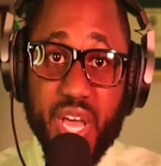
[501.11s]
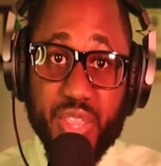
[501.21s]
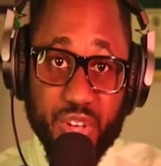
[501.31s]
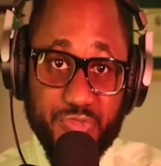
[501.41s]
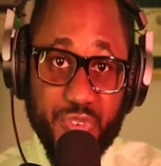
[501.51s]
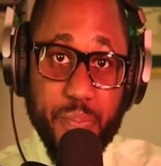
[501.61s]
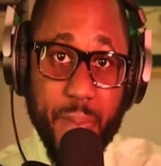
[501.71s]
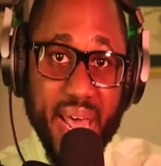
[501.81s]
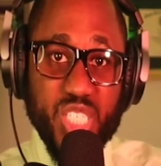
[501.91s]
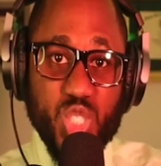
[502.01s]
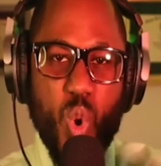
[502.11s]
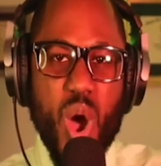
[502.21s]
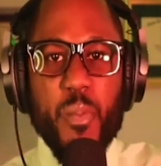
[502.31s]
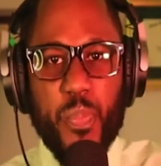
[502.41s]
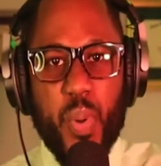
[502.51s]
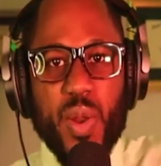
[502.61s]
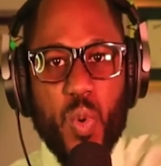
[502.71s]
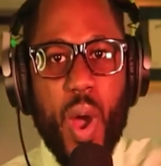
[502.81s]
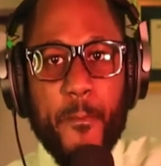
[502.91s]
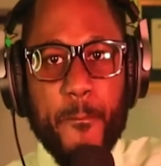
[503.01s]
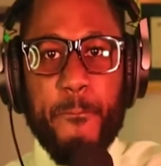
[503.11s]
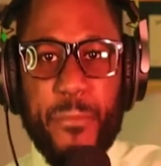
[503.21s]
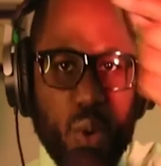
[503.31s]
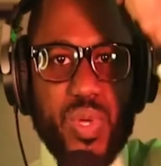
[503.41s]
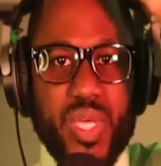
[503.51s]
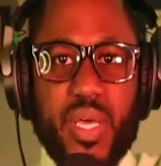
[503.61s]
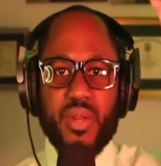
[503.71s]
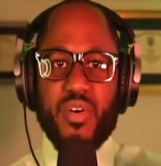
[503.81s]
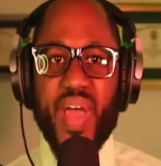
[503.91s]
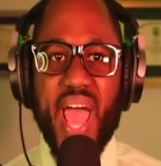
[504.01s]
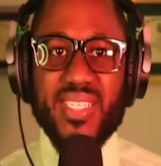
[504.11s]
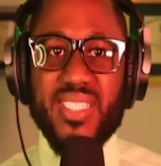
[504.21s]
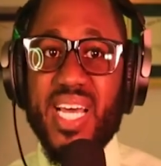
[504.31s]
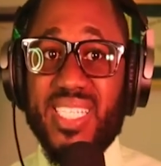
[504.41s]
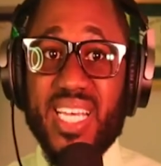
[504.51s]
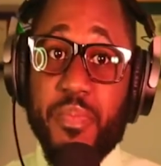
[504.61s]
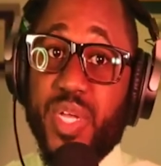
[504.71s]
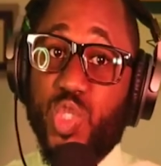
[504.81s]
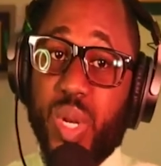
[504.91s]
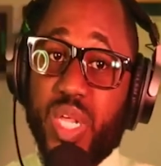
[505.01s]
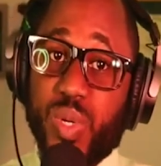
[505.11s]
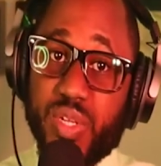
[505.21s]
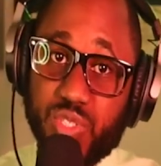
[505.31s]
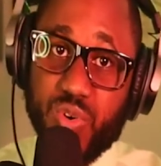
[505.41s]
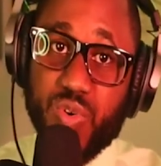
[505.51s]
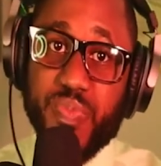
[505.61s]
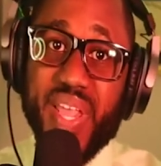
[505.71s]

The fund managed one point one billion dollars of assets in mid twenty twenty-two